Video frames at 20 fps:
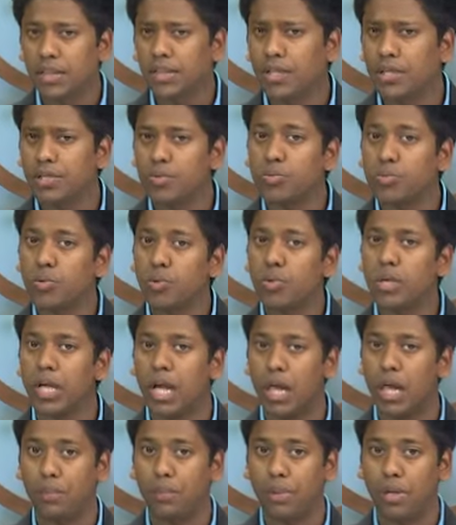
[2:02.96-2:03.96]
This won't
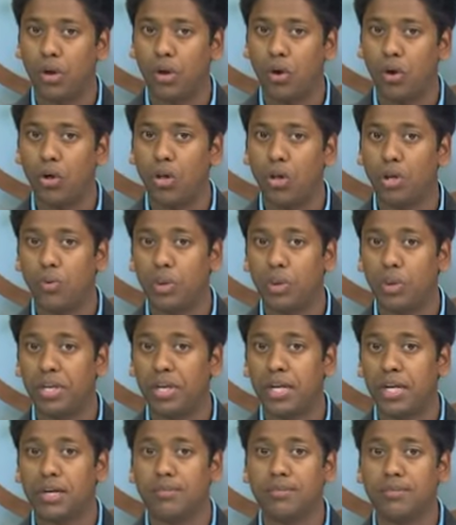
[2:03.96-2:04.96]
help at all
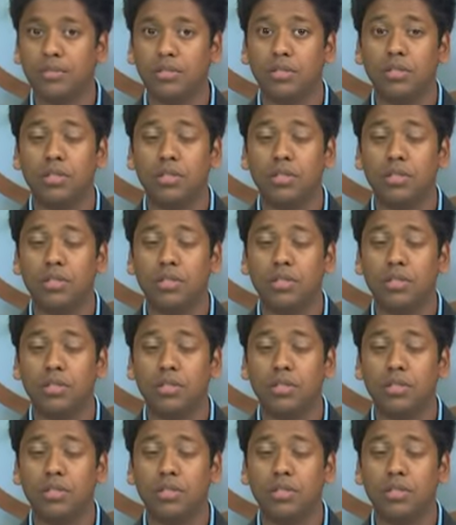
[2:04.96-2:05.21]
when it comes